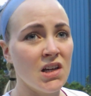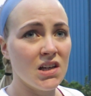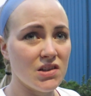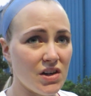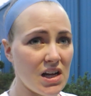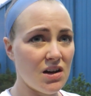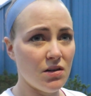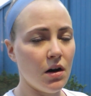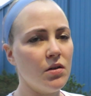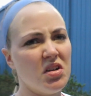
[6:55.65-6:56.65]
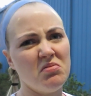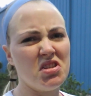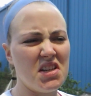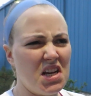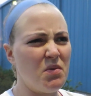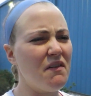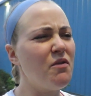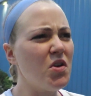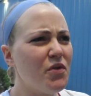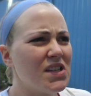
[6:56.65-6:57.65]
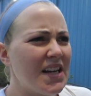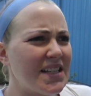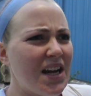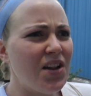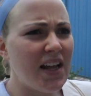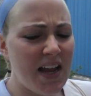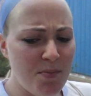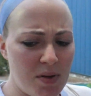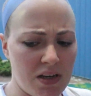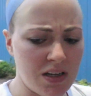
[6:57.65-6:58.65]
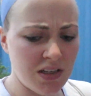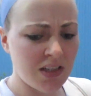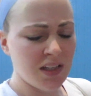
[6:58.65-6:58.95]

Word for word: Because right now, oh no, just kidding. We have 44 seconds. How did that happen?